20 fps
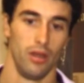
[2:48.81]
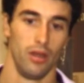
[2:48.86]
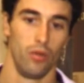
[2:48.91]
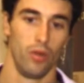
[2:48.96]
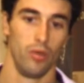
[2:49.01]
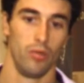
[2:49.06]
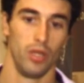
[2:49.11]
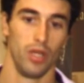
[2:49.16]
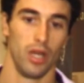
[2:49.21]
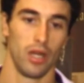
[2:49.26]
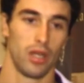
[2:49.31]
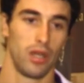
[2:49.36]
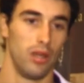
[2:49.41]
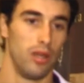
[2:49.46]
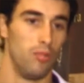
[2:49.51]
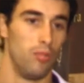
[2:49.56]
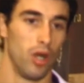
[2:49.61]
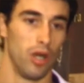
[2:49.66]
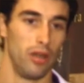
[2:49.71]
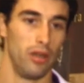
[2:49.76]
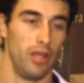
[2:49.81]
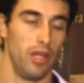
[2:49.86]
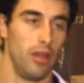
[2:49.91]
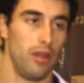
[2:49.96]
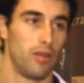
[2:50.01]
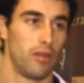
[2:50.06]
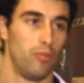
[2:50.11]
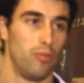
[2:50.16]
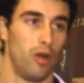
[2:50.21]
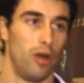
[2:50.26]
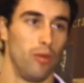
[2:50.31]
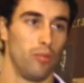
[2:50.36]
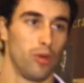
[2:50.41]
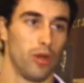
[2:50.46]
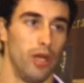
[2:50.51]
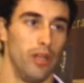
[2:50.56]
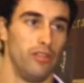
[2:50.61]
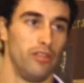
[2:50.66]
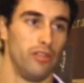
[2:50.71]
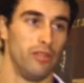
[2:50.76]
we've been lucky that Martin Heath and Paul
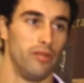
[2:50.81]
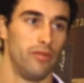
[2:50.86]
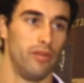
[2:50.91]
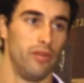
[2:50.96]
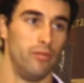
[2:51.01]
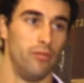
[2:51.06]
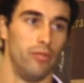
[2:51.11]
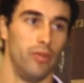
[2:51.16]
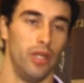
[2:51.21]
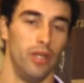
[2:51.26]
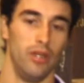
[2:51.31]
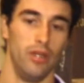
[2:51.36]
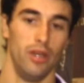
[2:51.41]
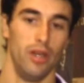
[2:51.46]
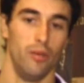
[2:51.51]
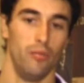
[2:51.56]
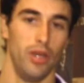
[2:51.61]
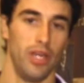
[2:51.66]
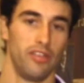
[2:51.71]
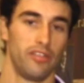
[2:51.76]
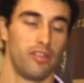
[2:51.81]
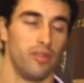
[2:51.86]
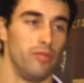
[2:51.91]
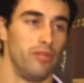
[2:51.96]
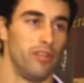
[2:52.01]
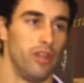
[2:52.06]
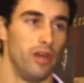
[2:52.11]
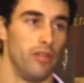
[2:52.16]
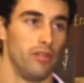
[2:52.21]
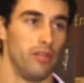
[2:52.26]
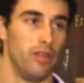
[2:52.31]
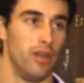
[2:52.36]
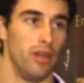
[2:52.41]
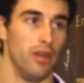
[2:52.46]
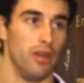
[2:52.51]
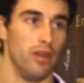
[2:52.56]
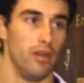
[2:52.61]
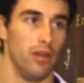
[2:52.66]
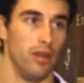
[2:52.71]
Price have been basing themselves there.